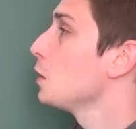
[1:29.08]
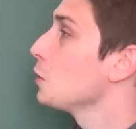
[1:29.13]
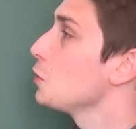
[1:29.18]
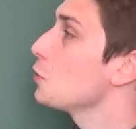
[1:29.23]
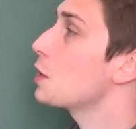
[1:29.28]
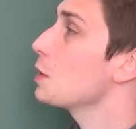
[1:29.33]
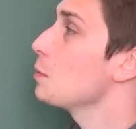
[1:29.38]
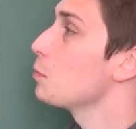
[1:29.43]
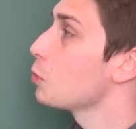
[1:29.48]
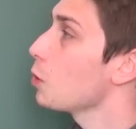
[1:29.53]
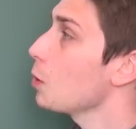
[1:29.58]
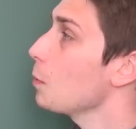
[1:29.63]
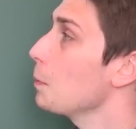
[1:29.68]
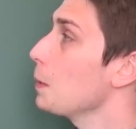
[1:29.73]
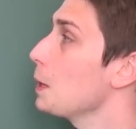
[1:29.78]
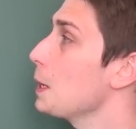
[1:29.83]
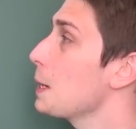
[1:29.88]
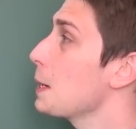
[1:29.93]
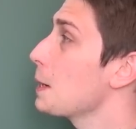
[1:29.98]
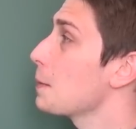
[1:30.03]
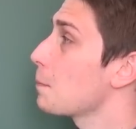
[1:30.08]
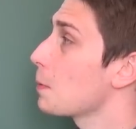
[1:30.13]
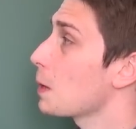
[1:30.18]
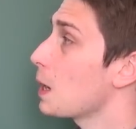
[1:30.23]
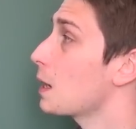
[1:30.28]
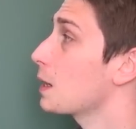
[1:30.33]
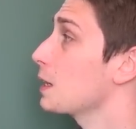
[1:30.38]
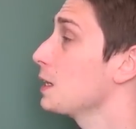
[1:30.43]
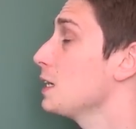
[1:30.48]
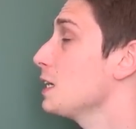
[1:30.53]
You can probably
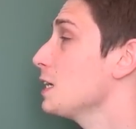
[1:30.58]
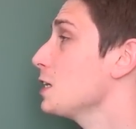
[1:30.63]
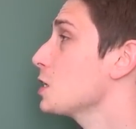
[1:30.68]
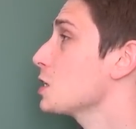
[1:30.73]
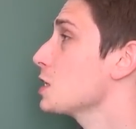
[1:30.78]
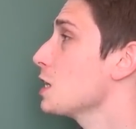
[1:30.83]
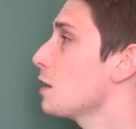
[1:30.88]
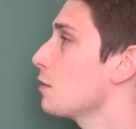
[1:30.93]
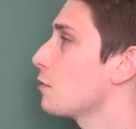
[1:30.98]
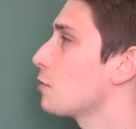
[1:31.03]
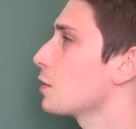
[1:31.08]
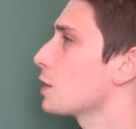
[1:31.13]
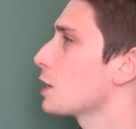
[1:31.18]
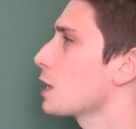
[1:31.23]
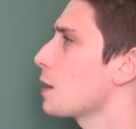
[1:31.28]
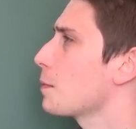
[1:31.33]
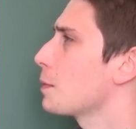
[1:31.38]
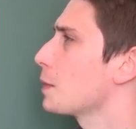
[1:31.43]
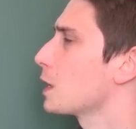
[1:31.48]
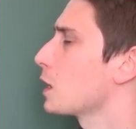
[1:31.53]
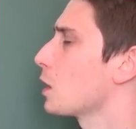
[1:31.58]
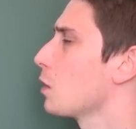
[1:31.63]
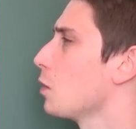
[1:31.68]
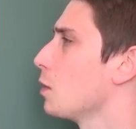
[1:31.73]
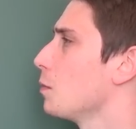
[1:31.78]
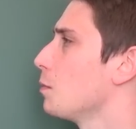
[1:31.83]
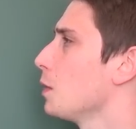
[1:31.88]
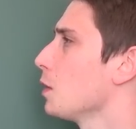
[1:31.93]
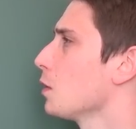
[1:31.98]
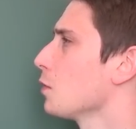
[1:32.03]
plug in each and every upper and
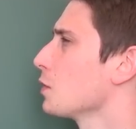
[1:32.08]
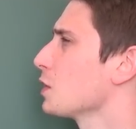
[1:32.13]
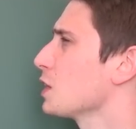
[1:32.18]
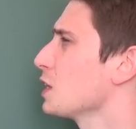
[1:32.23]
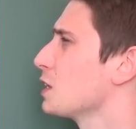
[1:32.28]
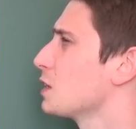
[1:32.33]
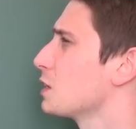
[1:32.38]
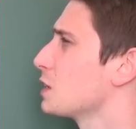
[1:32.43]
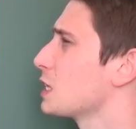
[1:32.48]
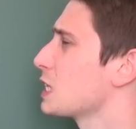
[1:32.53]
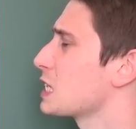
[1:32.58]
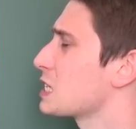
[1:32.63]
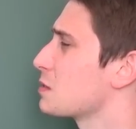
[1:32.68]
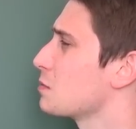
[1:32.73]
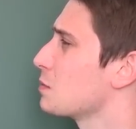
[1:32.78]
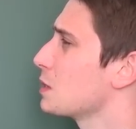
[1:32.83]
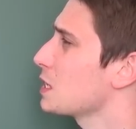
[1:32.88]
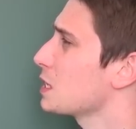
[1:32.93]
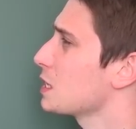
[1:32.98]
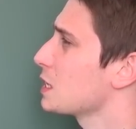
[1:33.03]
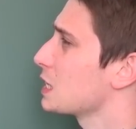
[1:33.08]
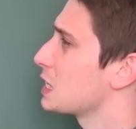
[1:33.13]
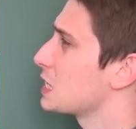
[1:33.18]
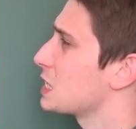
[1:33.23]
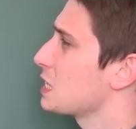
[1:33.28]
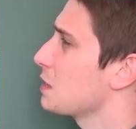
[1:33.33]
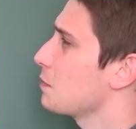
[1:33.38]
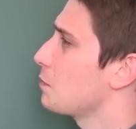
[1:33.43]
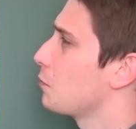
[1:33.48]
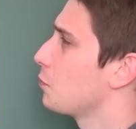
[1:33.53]
lower bound, and it doesn't matter,
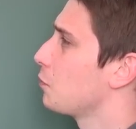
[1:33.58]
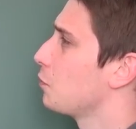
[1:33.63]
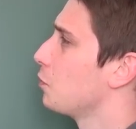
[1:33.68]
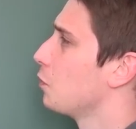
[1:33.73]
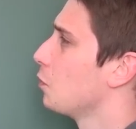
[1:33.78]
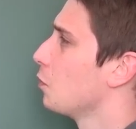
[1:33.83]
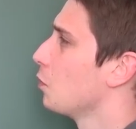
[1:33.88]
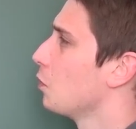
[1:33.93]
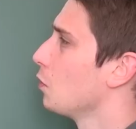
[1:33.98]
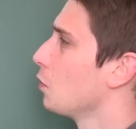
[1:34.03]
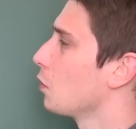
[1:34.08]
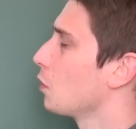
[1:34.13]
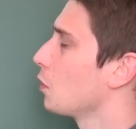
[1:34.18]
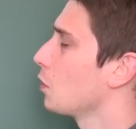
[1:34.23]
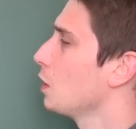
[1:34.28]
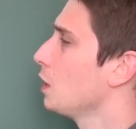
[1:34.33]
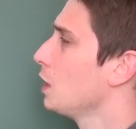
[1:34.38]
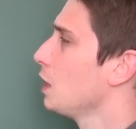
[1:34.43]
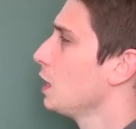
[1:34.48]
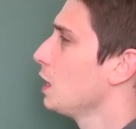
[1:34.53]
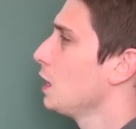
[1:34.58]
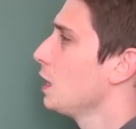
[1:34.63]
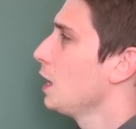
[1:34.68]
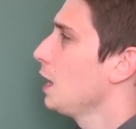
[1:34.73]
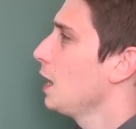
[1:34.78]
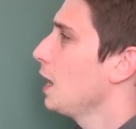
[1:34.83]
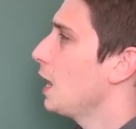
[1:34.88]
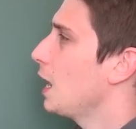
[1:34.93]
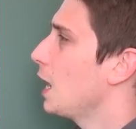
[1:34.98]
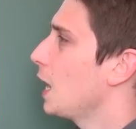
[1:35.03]
except for,
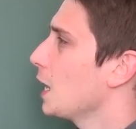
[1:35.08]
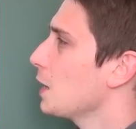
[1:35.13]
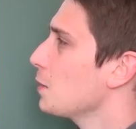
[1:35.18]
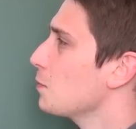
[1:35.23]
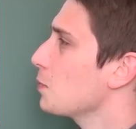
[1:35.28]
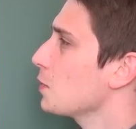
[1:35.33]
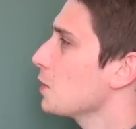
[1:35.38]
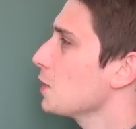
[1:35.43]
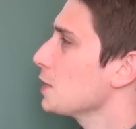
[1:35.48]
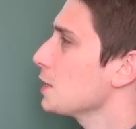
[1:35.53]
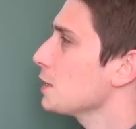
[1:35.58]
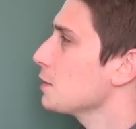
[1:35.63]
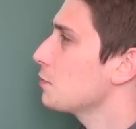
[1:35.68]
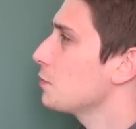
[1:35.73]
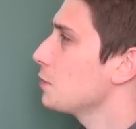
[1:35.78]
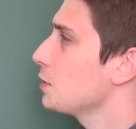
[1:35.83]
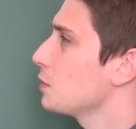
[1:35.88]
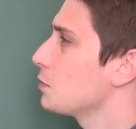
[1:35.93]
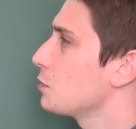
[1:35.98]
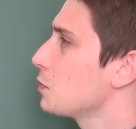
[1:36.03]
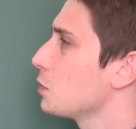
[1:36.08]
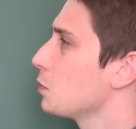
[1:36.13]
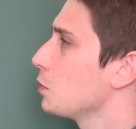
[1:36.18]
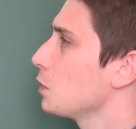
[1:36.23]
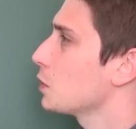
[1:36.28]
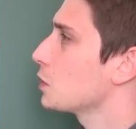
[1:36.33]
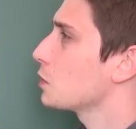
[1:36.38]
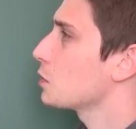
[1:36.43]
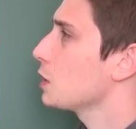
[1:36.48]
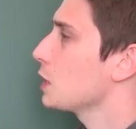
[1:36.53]
I believe, if you
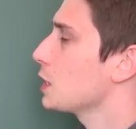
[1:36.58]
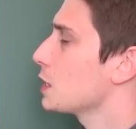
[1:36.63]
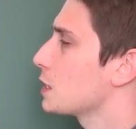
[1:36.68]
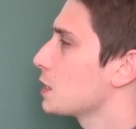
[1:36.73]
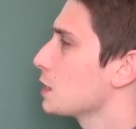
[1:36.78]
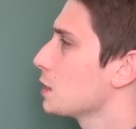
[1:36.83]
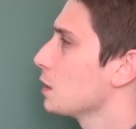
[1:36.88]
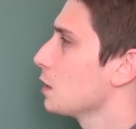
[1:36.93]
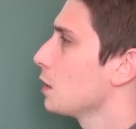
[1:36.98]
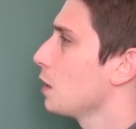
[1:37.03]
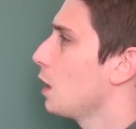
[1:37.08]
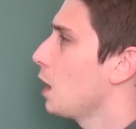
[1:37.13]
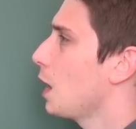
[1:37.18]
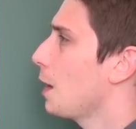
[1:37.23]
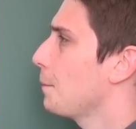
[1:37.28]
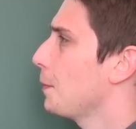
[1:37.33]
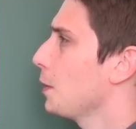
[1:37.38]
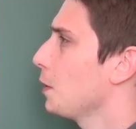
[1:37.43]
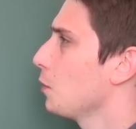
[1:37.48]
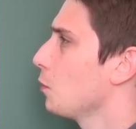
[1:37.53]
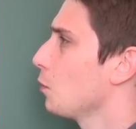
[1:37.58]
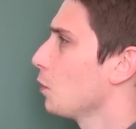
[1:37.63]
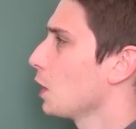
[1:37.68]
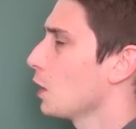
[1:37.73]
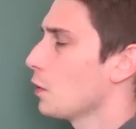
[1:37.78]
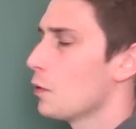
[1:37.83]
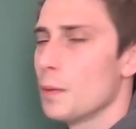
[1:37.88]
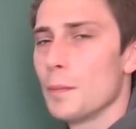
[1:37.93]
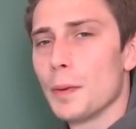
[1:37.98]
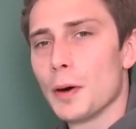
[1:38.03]
were to let the upper or
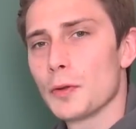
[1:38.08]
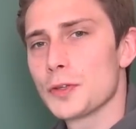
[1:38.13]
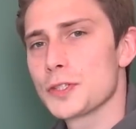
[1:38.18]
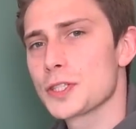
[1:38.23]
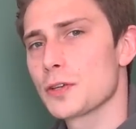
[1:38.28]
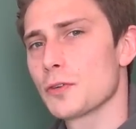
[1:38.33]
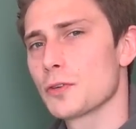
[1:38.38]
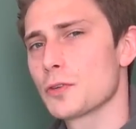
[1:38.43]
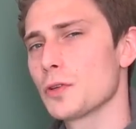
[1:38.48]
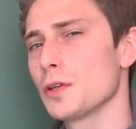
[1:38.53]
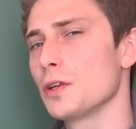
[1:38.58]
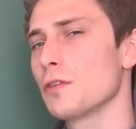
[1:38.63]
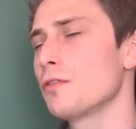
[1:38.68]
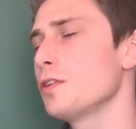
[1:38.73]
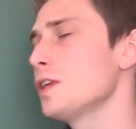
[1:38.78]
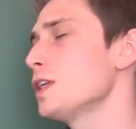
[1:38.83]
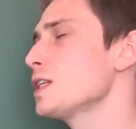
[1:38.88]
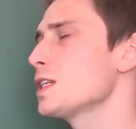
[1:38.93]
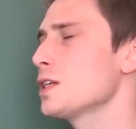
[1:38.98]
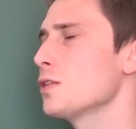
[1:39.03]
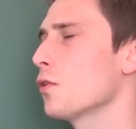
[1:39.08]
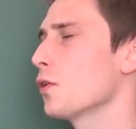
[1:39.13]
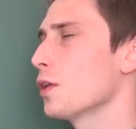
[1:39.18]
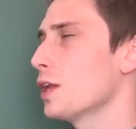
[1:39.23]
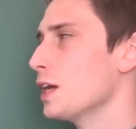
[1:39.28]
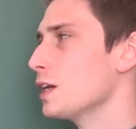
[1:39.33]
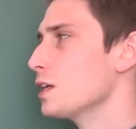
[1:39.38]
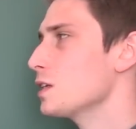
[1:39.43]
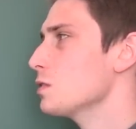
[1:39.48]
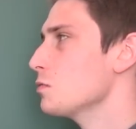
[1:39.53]
lower bounds go to infinity or
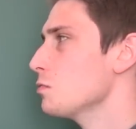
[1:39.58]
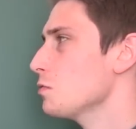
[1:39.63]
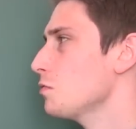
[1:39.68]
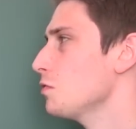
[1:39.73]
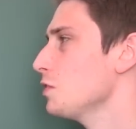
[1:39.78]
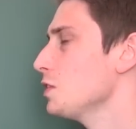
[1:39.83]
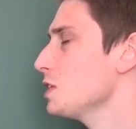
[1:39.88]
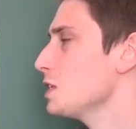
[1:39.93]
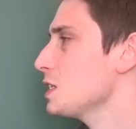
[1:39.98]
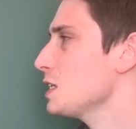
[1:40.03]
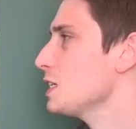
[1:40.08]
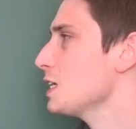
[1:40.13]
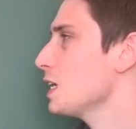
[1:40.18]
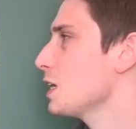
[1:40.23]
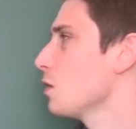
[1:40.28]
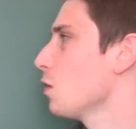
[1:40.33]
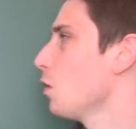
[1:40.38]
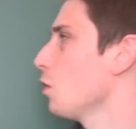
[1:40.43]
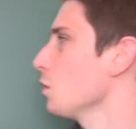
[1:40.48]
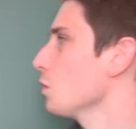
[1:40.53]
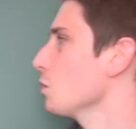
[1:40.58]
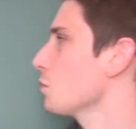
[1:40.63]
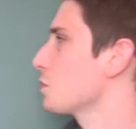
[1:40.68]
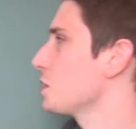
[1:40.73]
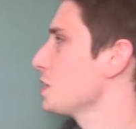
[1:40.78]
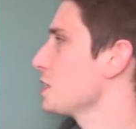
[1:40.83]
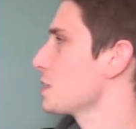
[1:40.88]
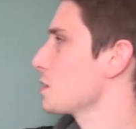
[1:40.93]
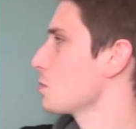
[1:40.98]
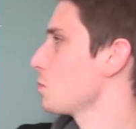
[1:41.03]
negative infinity, then all of
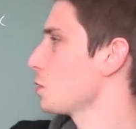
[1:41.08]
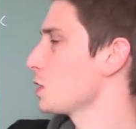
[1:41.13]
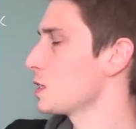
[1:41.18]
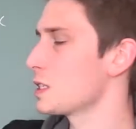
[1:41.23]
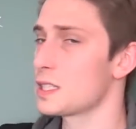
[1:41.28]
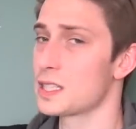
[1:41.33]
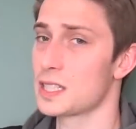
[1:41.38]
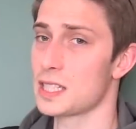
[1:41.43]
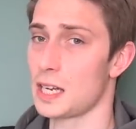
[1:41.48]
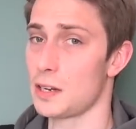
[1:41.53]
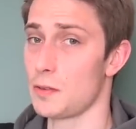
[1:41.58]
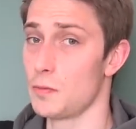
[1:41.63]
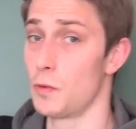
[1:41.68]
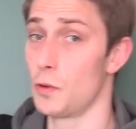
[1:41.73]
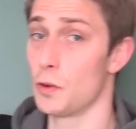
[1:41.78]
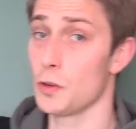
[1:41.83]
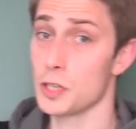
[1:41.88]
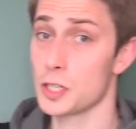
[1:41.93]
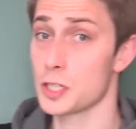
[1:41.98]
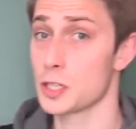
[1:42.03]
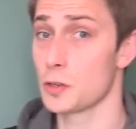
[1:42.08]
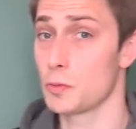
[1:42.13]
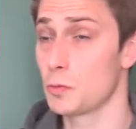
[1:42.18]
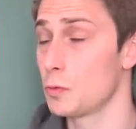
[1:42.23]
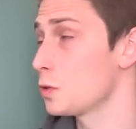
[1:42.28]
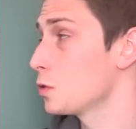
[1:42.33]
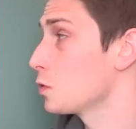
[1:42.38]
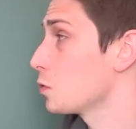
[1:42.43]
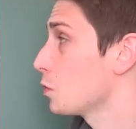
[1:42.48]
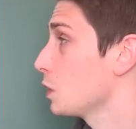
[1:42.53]
this would diverge,
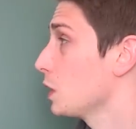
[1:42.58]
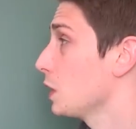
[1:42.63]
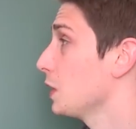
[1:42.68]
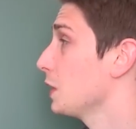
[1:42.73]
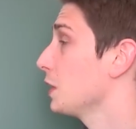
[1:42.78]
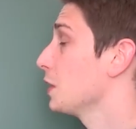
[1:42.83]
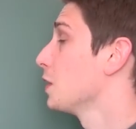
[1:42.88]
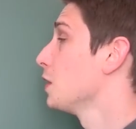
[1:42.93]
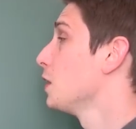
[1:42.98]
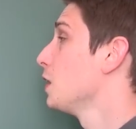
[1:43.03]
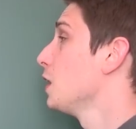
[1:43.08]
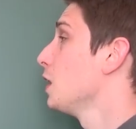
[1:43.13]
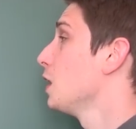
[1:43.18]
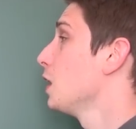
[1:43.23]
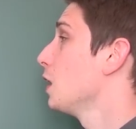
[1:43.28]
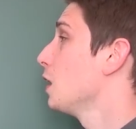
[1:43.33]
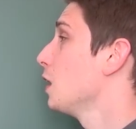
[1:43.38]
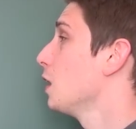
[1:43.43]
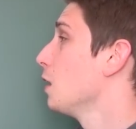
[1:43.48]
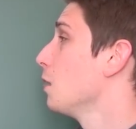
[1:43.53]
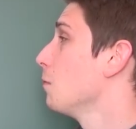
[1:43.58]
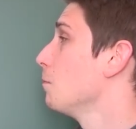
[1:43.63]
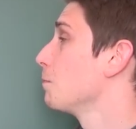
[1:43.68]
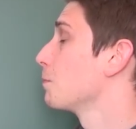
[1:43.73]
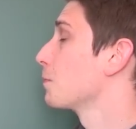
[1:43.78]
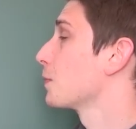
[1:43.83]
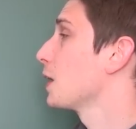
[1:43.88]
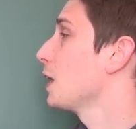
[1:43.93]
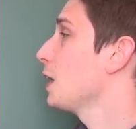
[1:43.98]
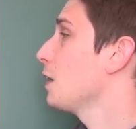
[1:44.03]
wouldn't really
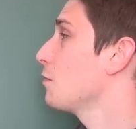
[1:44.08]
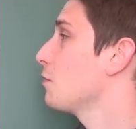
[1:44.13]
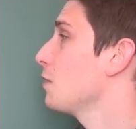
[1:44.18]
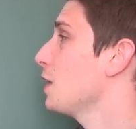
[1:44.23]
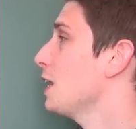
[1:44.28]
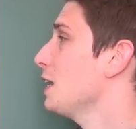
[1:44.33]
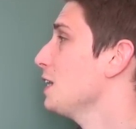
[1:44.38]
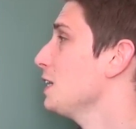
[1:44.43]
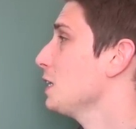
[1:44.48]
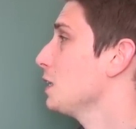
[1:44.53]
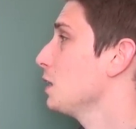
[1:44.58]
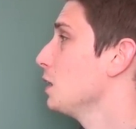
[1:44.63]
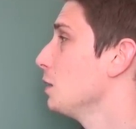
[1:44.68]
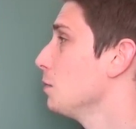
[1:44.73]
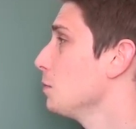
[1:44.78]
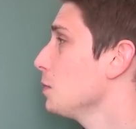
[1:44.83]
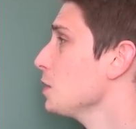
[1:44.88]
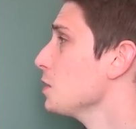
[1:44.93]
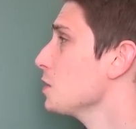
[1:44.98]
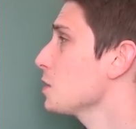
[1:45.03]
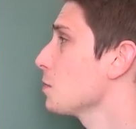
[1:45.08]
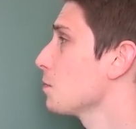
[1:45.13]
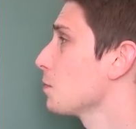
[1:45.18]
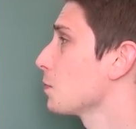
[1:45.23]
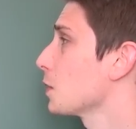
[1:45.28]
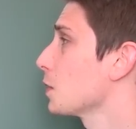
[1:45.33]
have any limit.